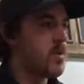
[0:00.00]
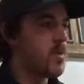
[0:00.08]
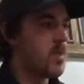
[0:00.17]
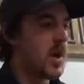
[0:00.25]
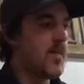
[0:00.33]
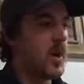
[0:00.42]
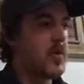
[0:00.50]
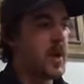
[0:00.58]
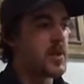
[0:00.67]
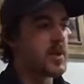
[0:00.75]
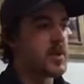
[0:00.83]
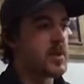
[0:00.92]
Whenever I
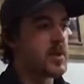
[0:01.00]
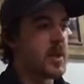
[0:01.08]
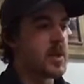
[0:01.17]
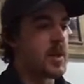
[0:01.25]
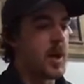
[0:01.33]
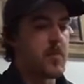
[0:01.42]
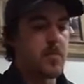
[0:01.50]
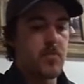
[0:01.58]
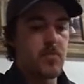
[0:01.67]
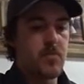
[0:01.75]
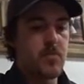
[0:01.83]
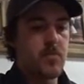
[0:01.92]
pick this stick up,
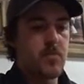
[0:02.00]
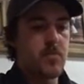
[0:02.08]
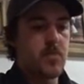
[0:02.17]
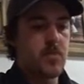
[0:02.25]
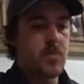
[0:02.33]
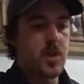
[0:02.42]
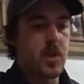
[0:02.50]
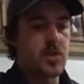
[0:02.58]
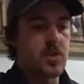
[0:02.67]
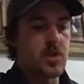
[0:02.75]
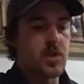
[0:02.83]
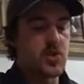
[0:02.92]

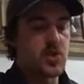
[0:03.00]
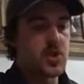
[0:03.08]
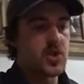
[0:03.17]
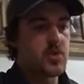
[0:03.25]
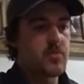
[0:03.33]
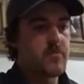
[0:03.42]
it's just